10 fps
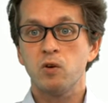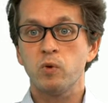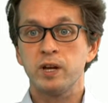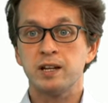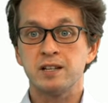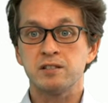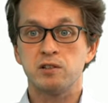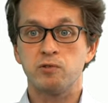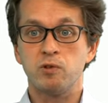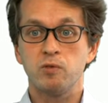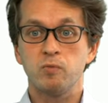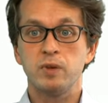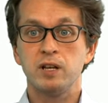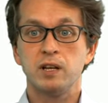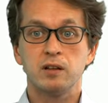we get a zero,
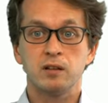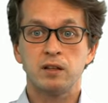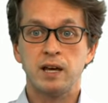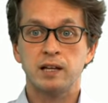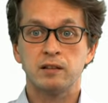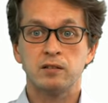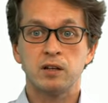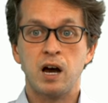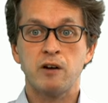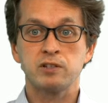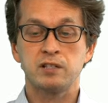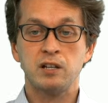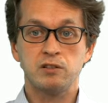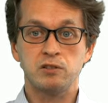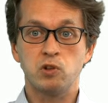meaning that uh, our
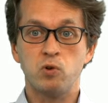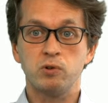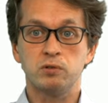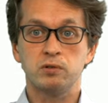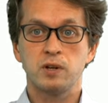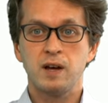state is no good.